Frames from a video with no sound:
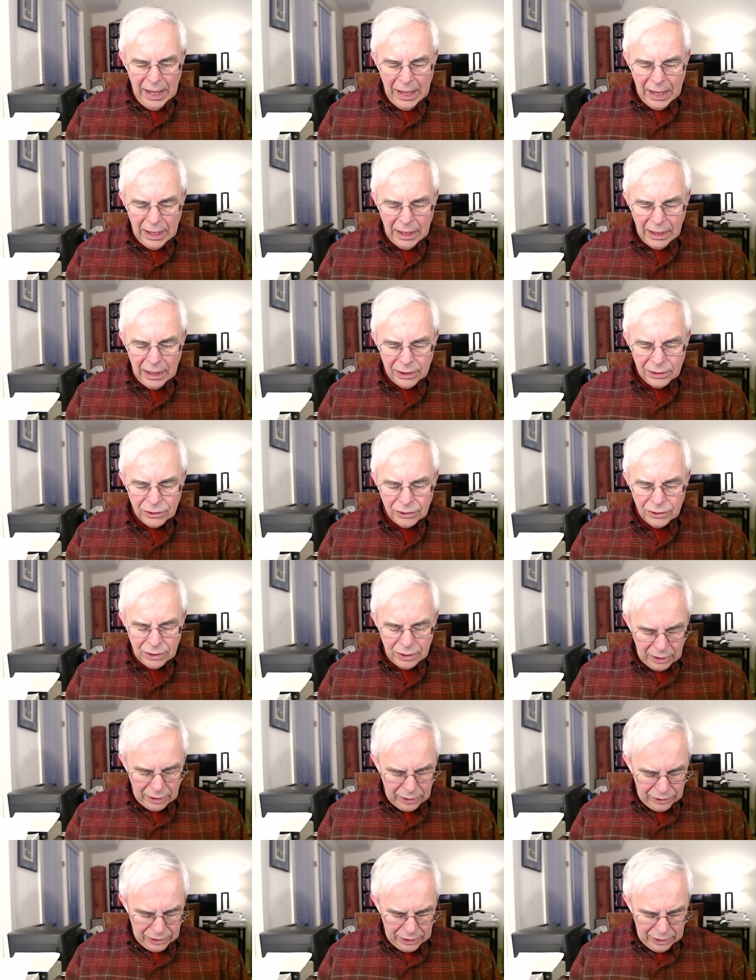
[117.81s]
and
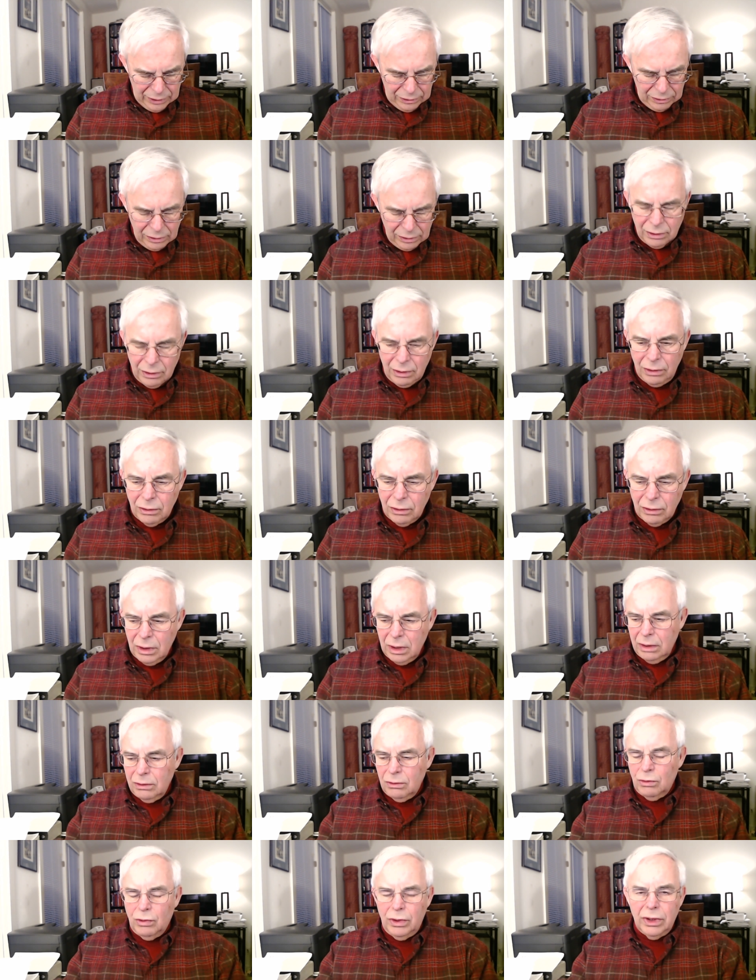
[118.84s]
then
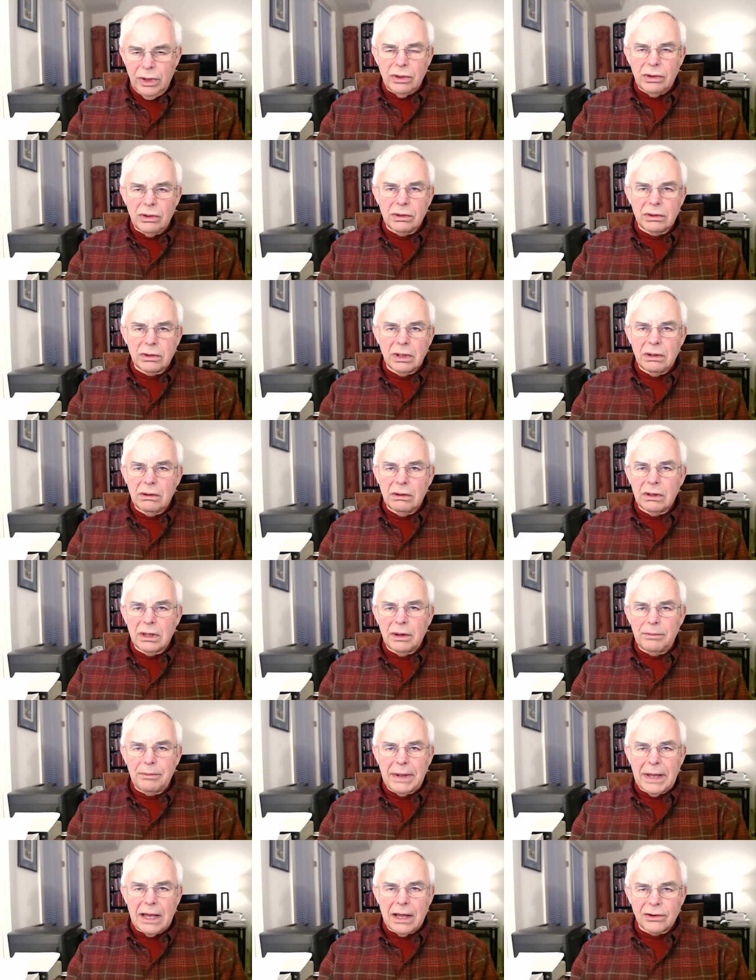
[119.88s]
we'll
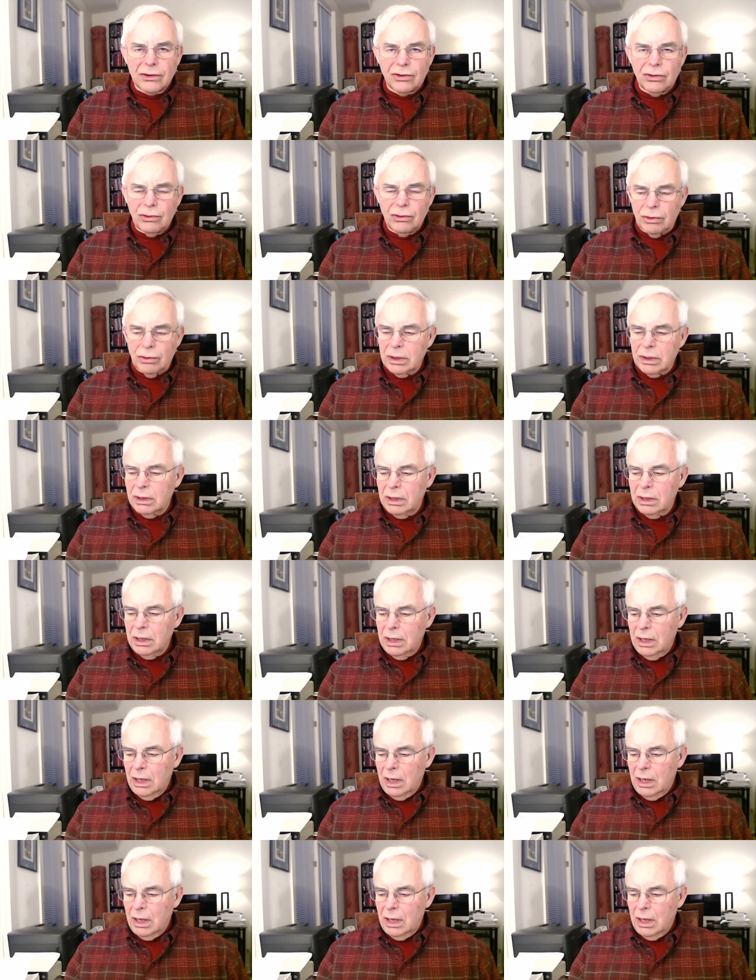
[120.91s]
come back to it